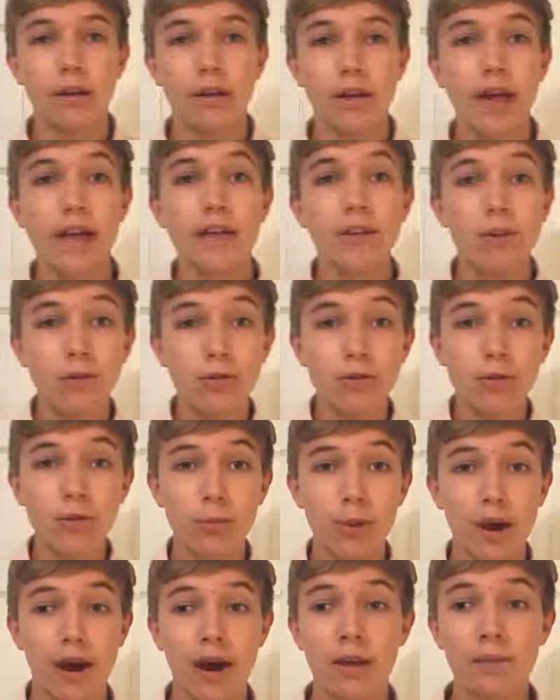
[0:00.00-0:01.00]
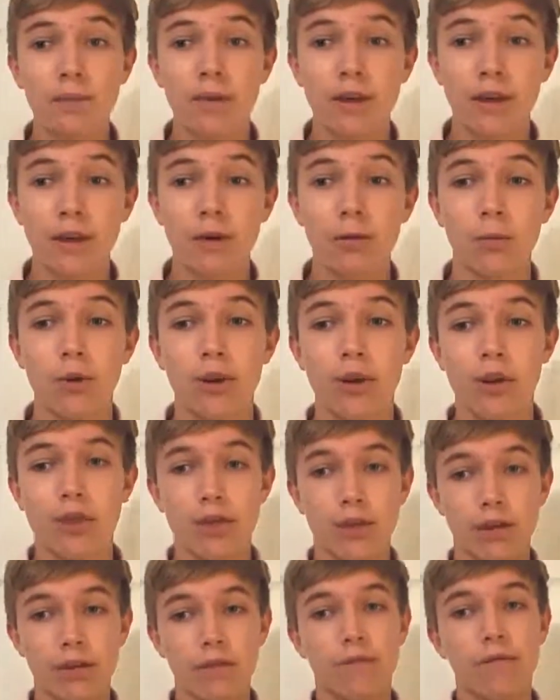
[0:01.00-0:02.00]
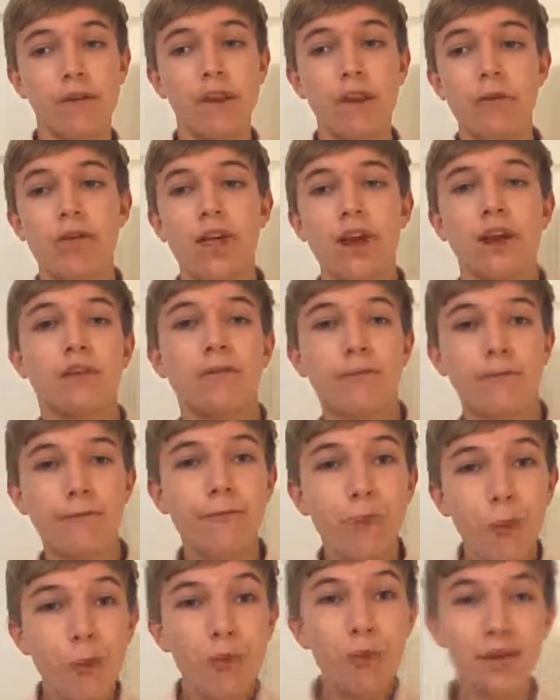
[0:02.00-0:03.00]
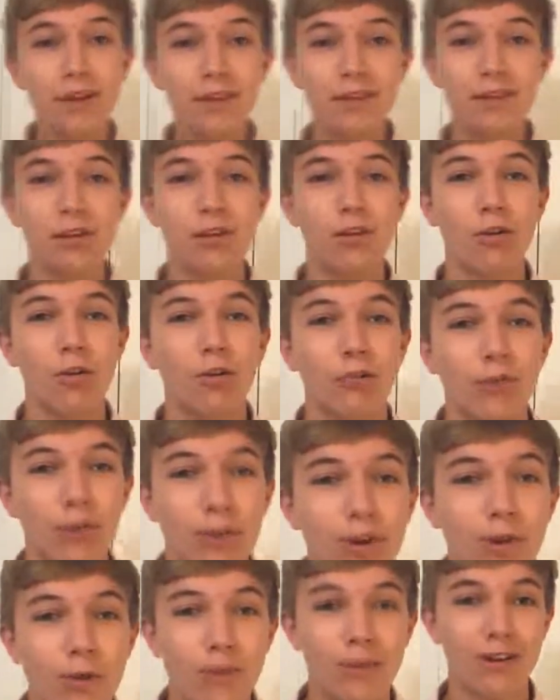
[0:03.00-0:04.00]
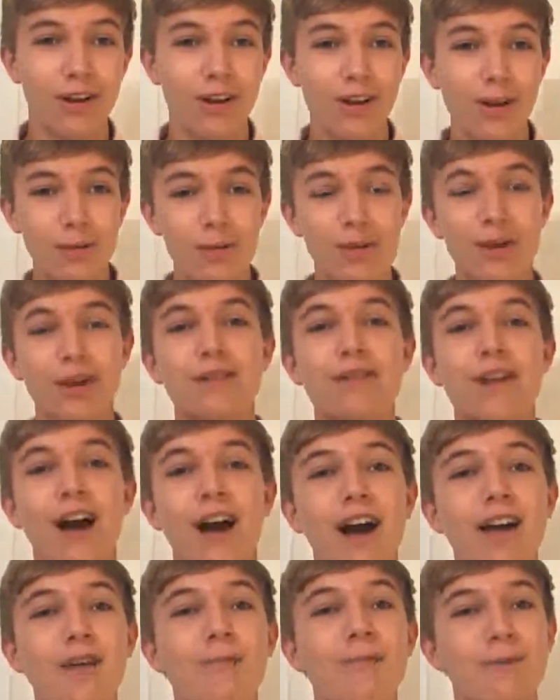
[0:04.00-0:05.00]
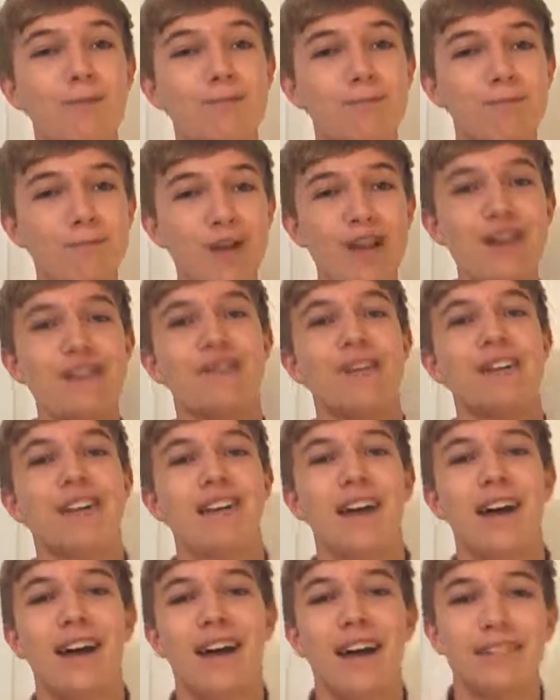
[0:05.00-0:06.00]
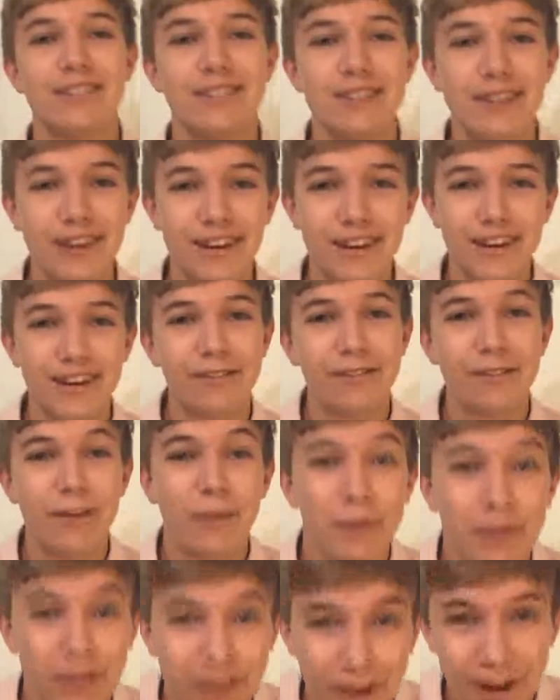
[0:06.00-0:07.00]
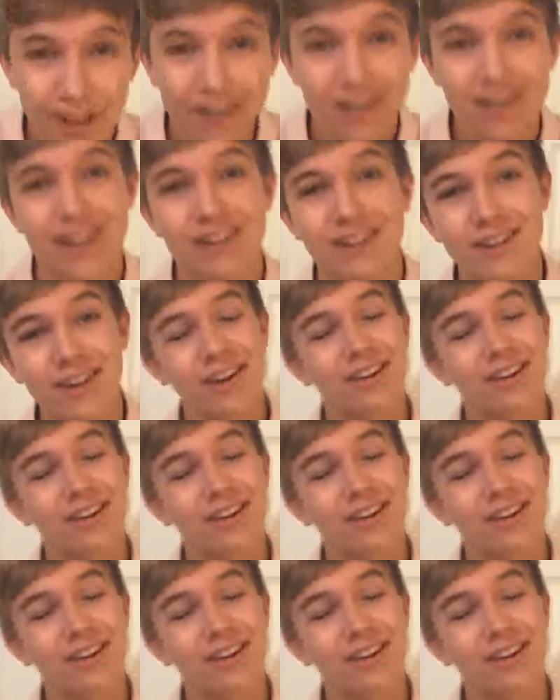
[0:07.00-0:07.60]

Hey YouTube, I'm here with a video that is 4 months overdue because I'm amazing at filling content on